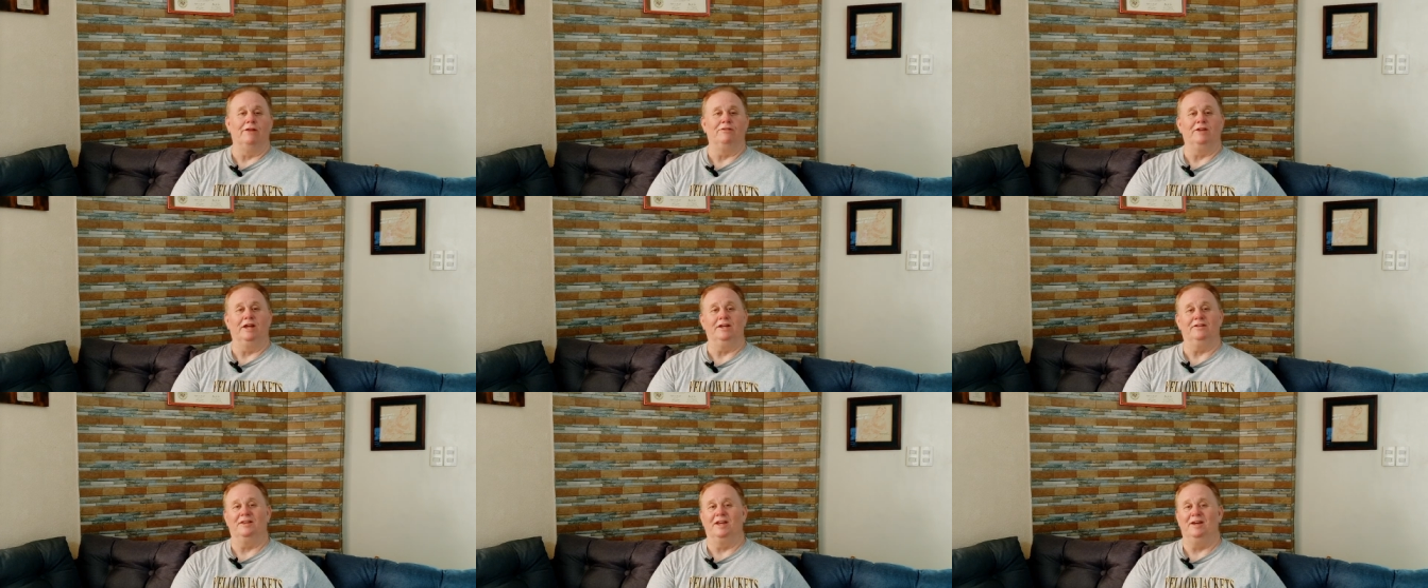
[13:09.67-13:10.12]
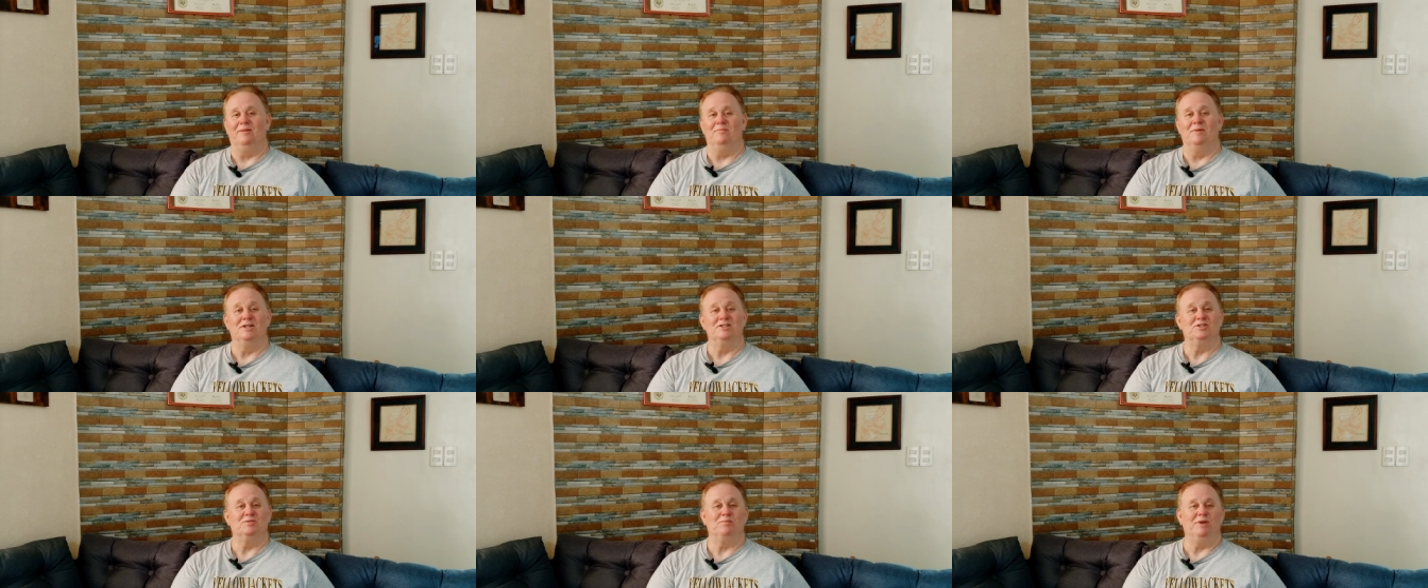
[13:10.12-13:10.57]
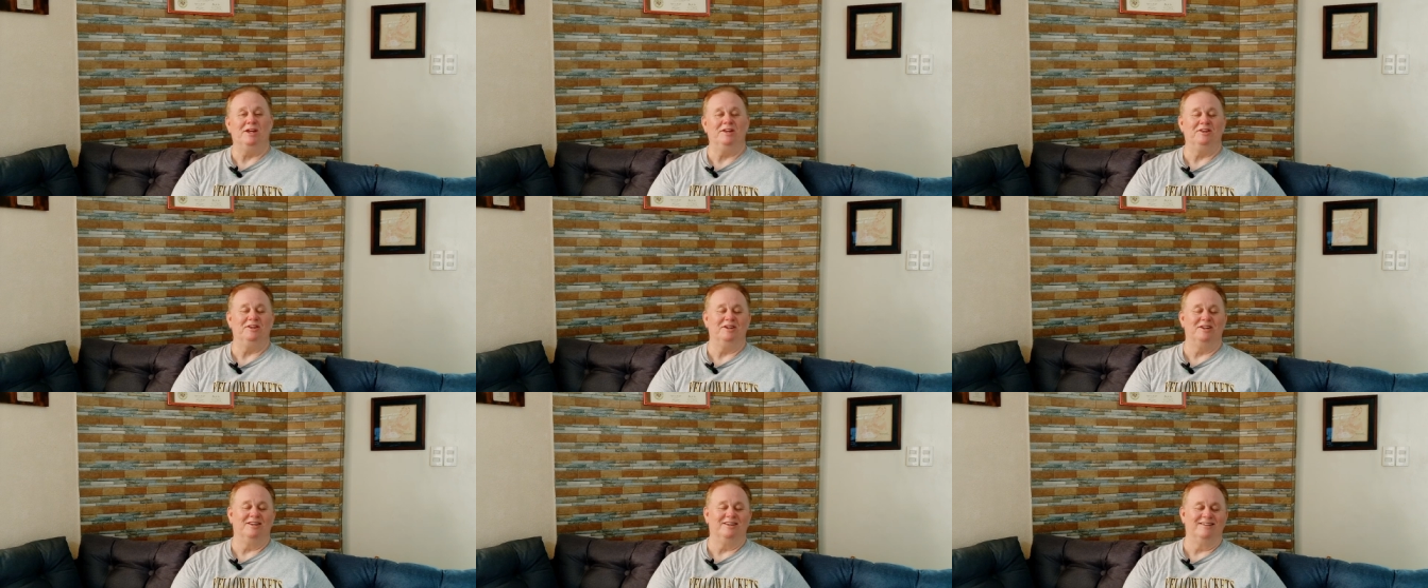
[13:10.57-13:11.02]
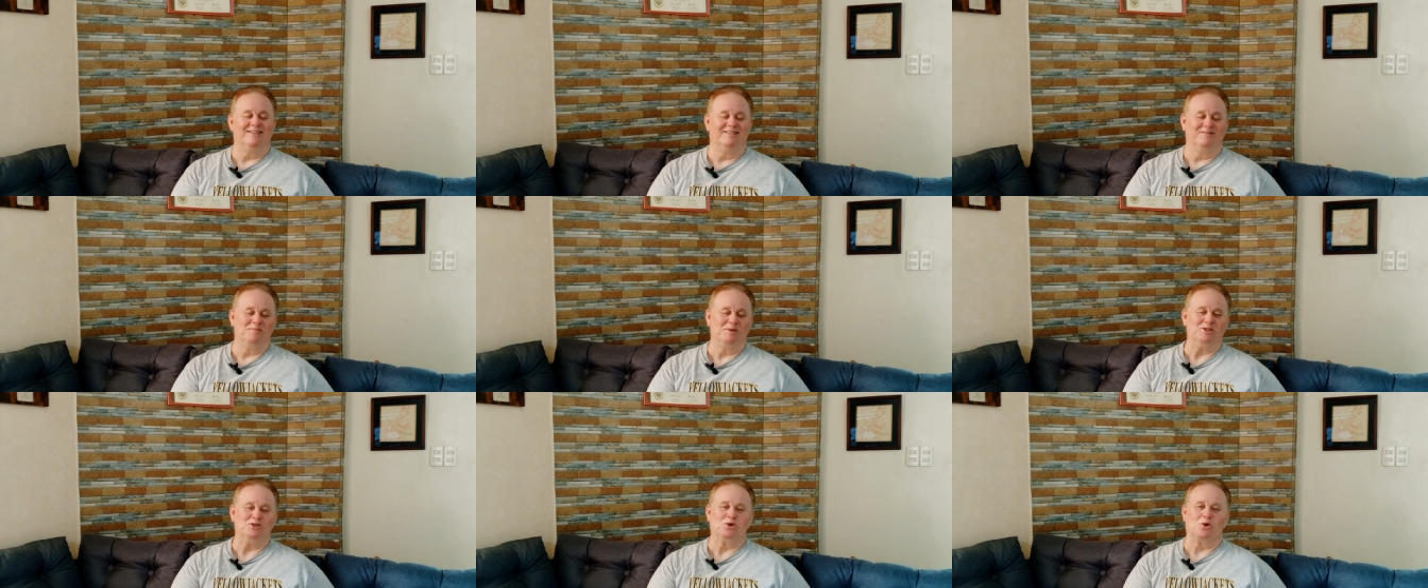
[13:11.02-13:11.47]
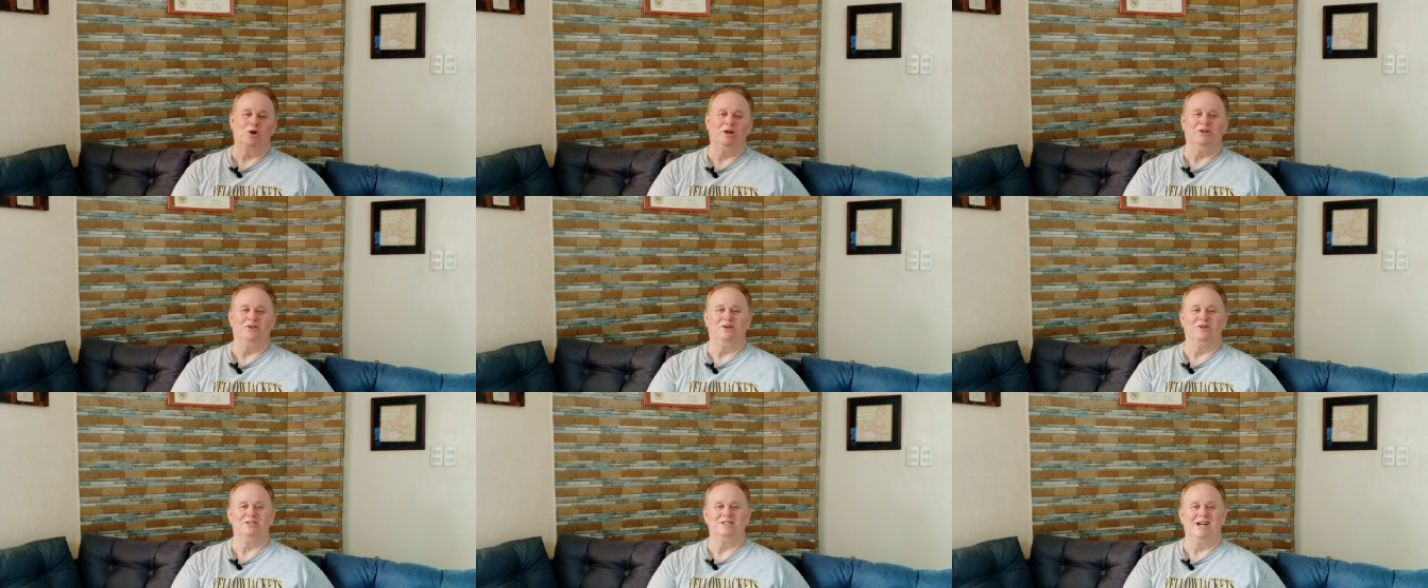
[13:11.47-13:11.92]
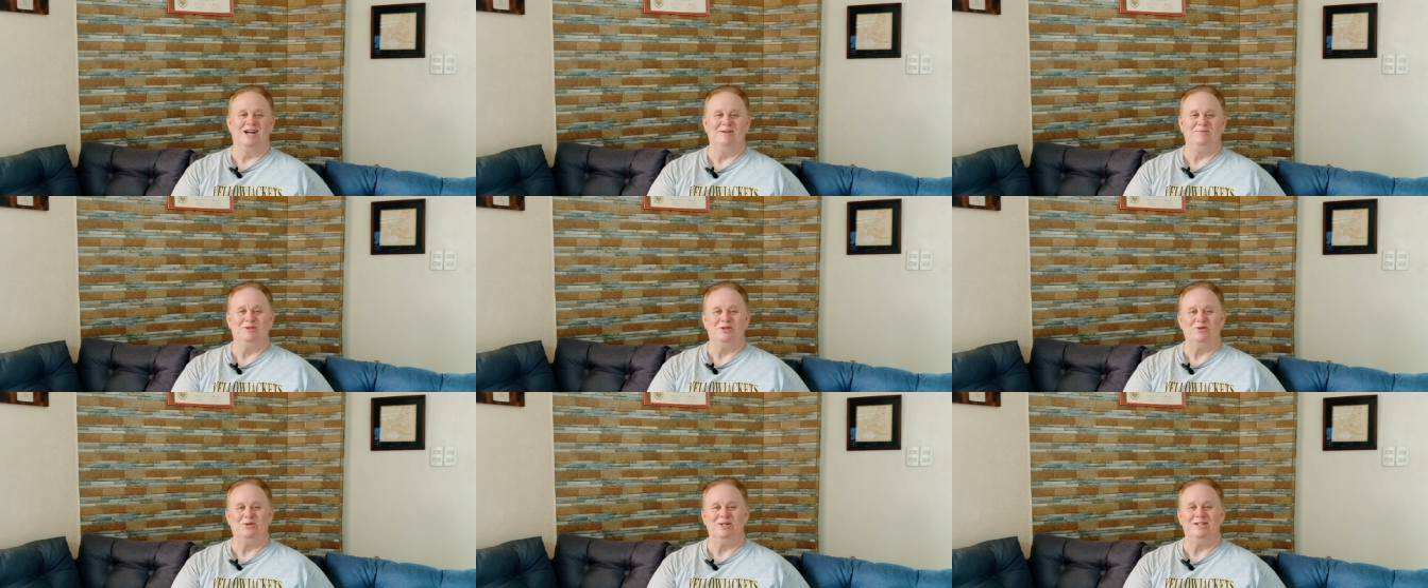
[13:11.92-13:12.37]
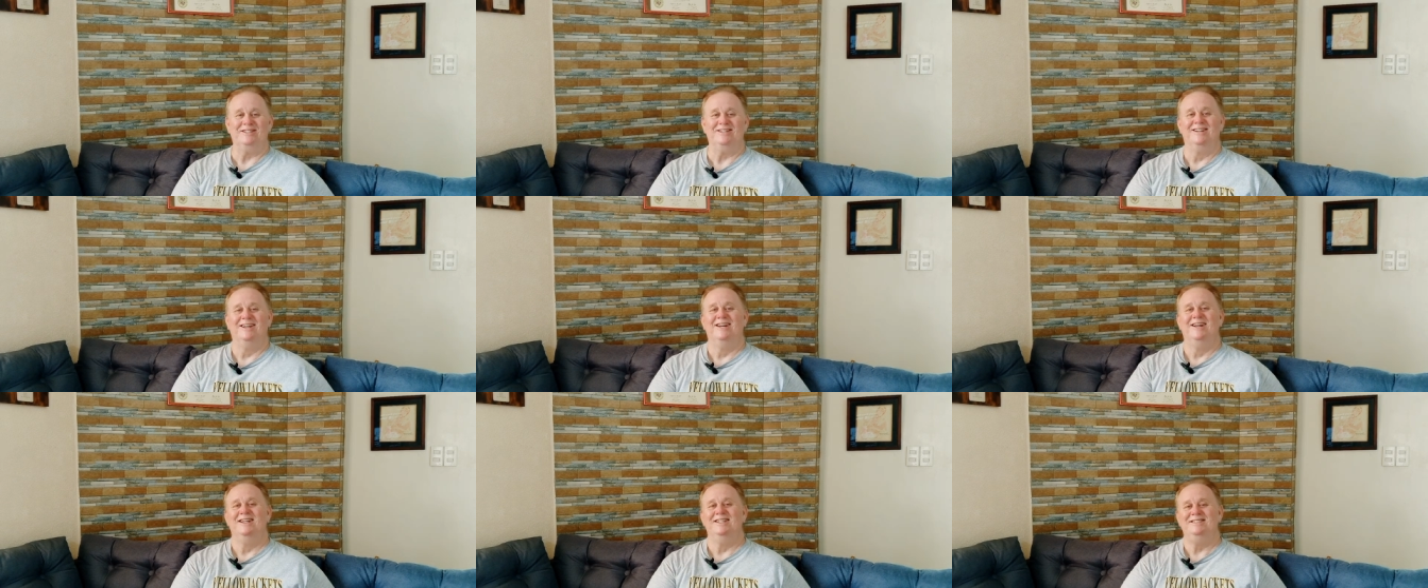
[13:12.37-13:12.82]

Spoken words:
I think they must spend the majority of their time doing